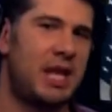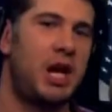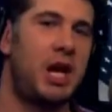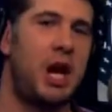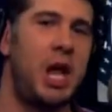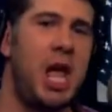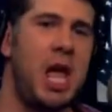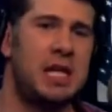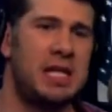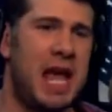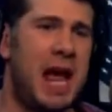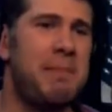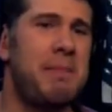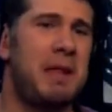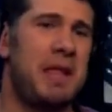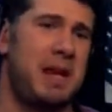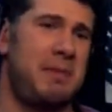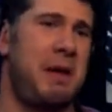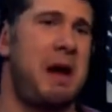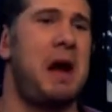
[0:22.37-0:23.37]
there are 10
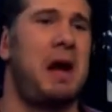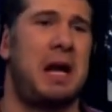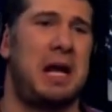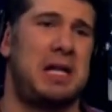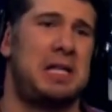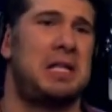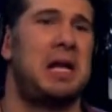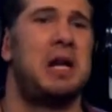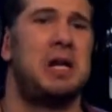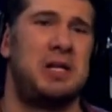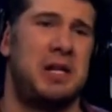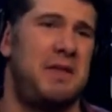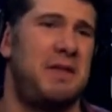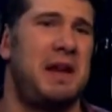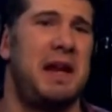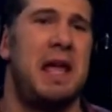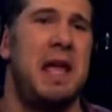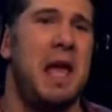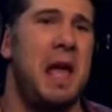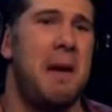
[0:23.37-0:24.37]
million Americans are
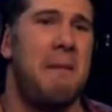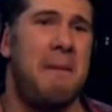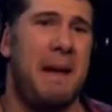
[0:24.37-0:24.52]
driven